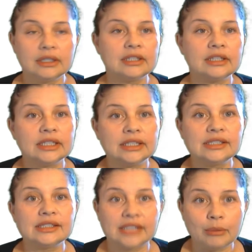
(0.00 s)
the
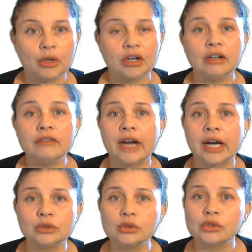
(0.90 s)
third step of
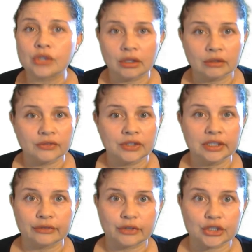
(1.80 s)
how to solve the
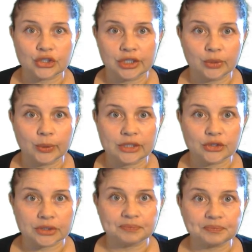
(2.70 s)
differential
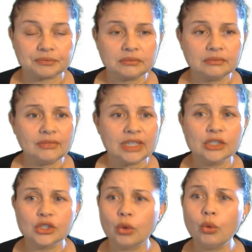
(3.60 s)
equation.
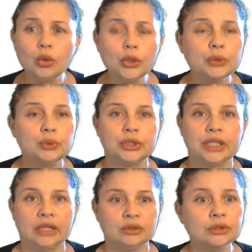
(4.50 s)
So all you would
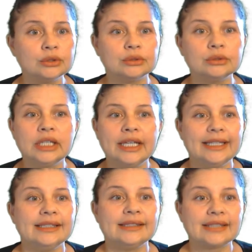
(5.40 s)
now do
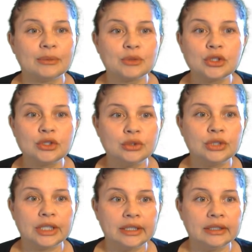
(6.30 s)
is
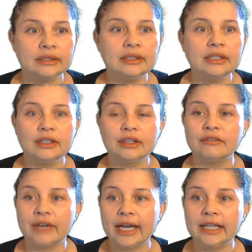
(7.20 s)
substitute in the
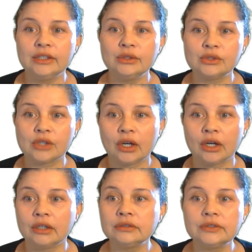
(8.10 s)
values
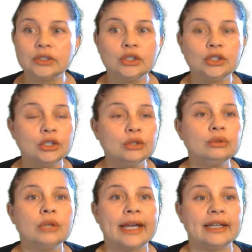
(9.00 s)
of
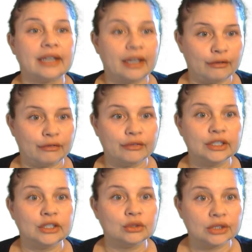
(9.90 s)
q and f
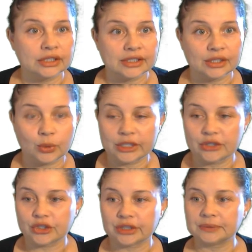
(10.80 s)
into this
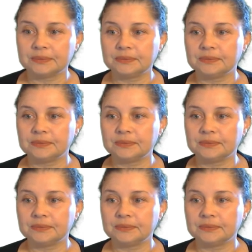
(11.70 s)
equation.